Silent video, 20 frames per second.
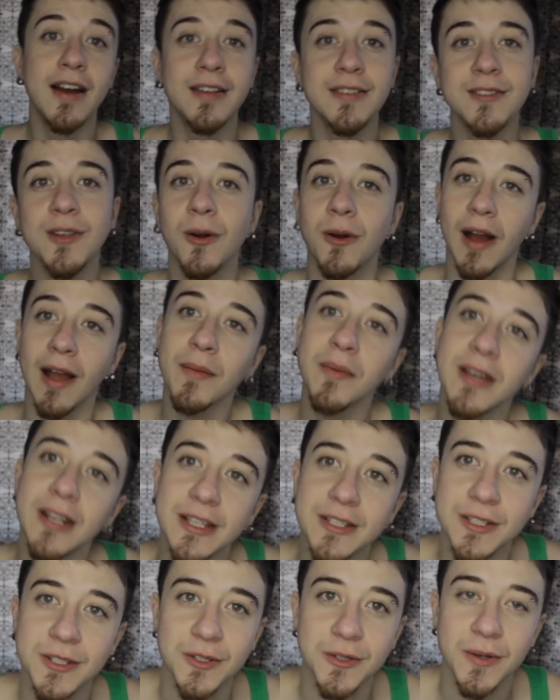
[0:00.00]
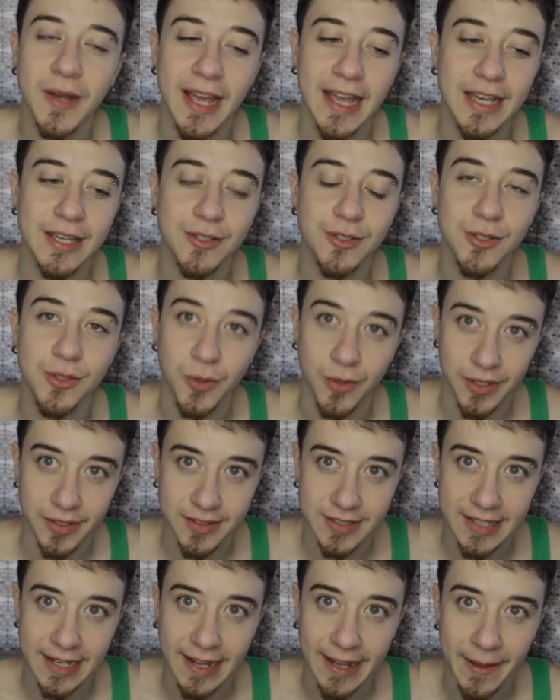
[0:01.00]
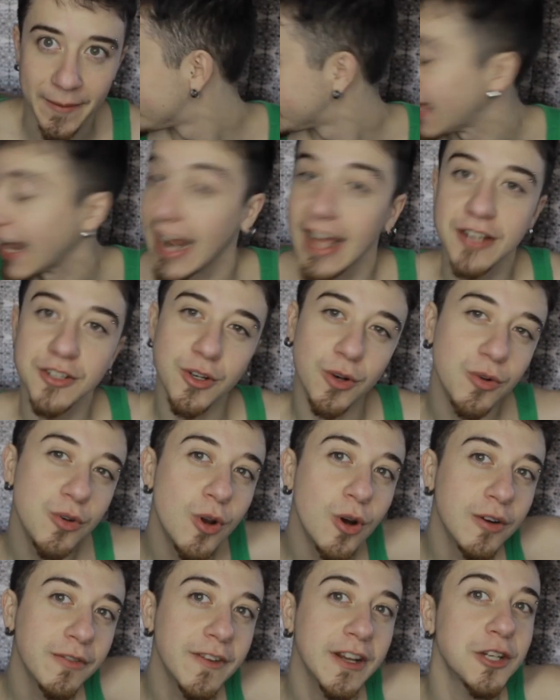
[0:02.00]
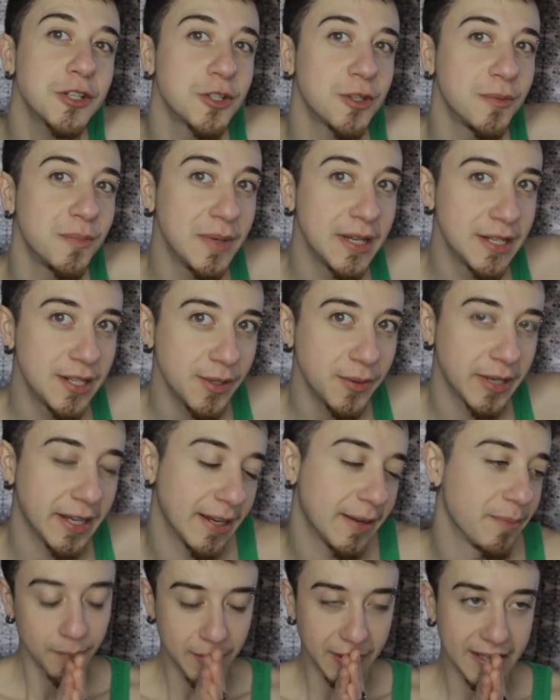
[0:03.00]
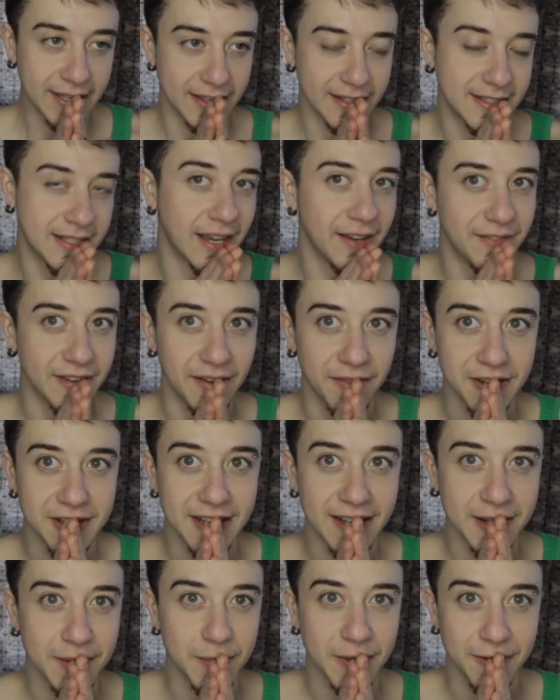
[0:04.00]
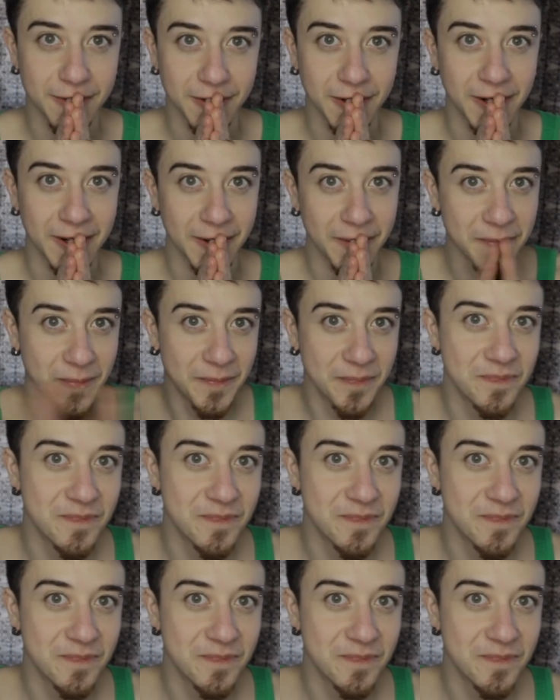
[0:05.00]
So I'm gonna do a tutorial today that I don't know if I should be doing because I've never done it before.